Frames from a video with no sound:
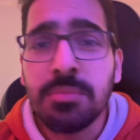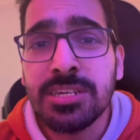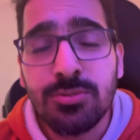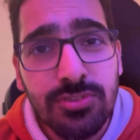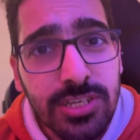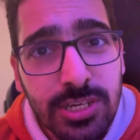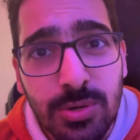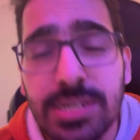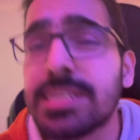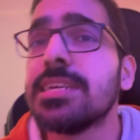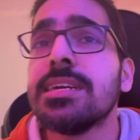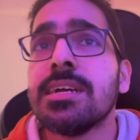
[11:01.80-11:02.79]
Coming to
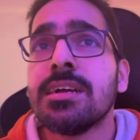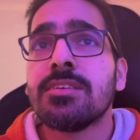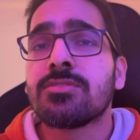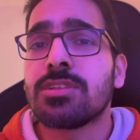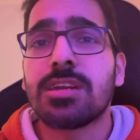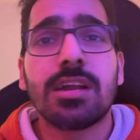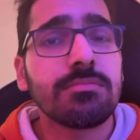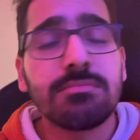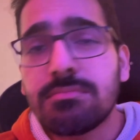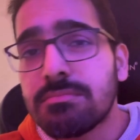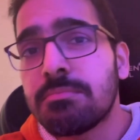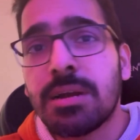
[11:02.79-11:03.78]
security. So there are
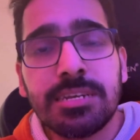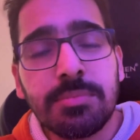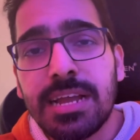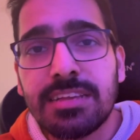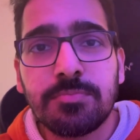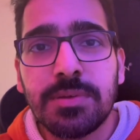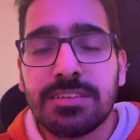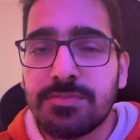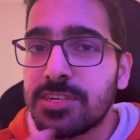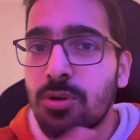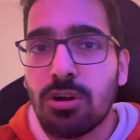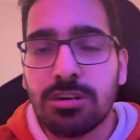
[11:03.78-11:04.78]
multiple
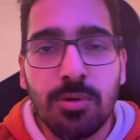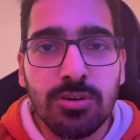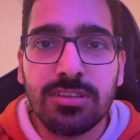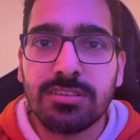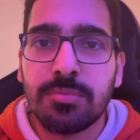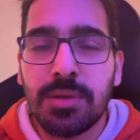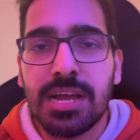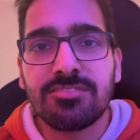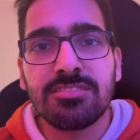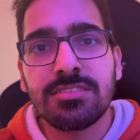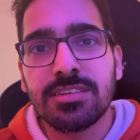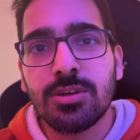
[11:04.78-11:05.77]
aspects. We talked about some
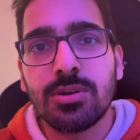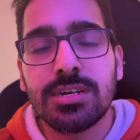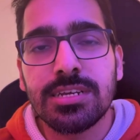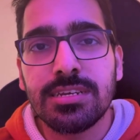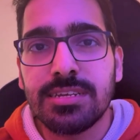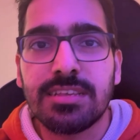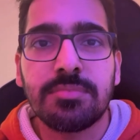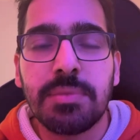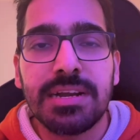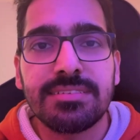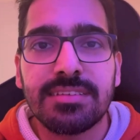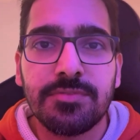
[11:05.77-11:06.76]
supply chain security.
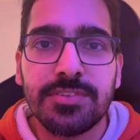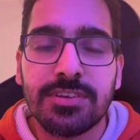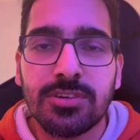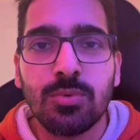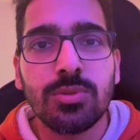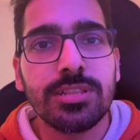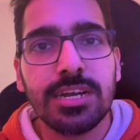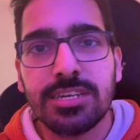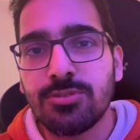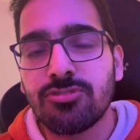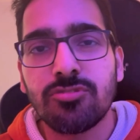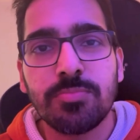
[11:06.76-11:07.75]
Yes, BuildSafe is a tool
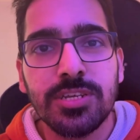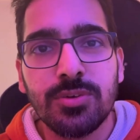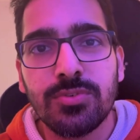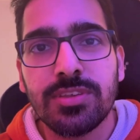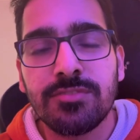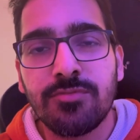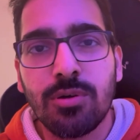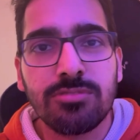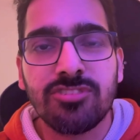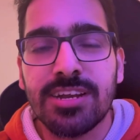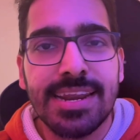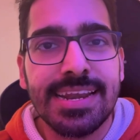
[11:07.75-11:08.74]
that you should be using
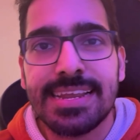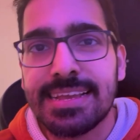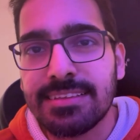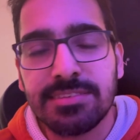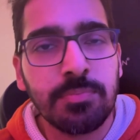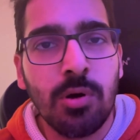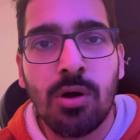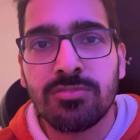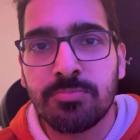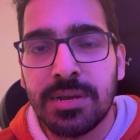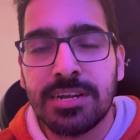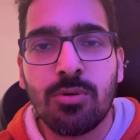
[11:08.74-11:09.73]
for generating
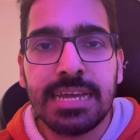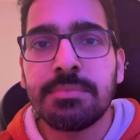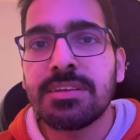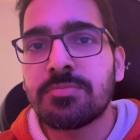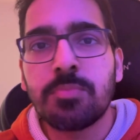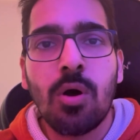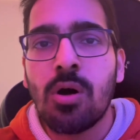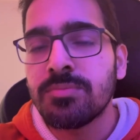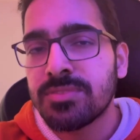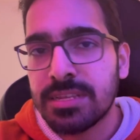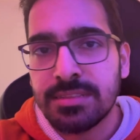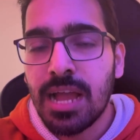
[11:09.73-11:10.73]
SBOMs, build time
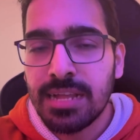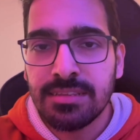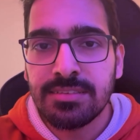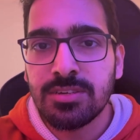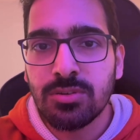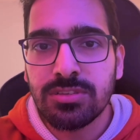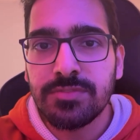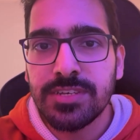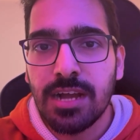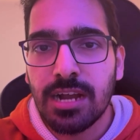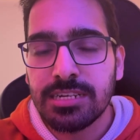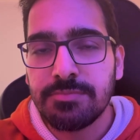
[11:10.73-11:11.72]
SBOMs, and the zero
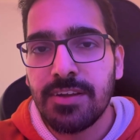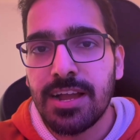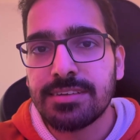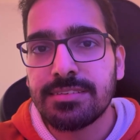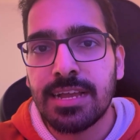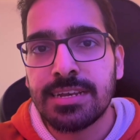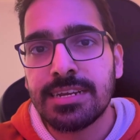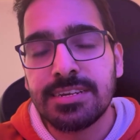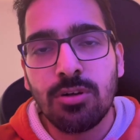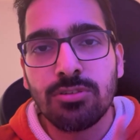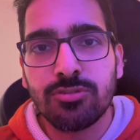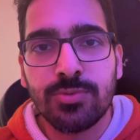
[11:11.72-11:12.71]
CVE artifacts. And
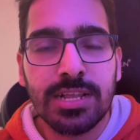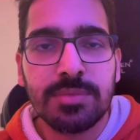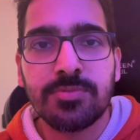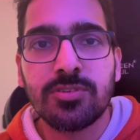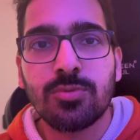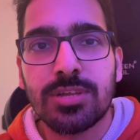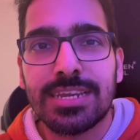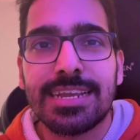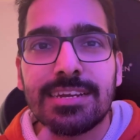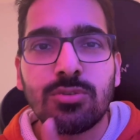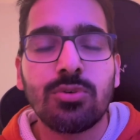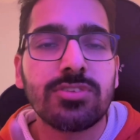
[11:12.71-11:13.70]
it also helps you
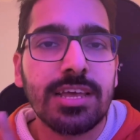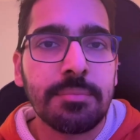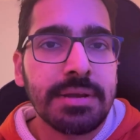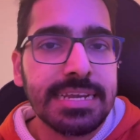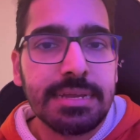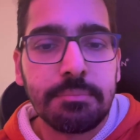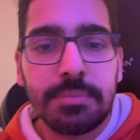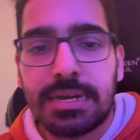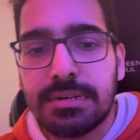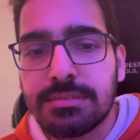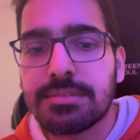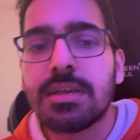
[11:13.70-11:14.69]
create those hermetic
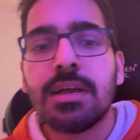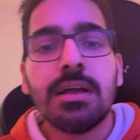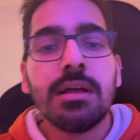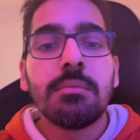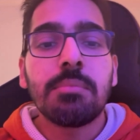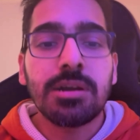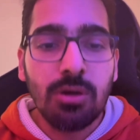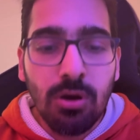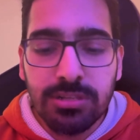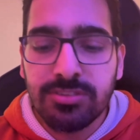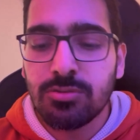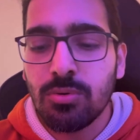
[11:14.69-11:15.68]
builds. But
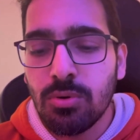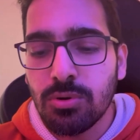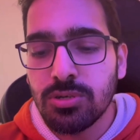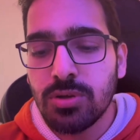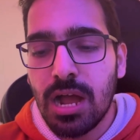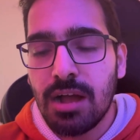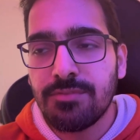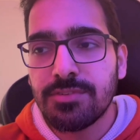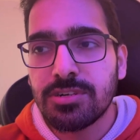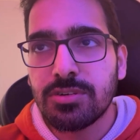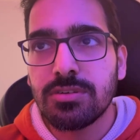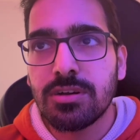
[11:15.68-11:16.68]
also you
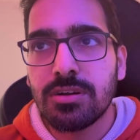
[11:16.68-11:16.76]
have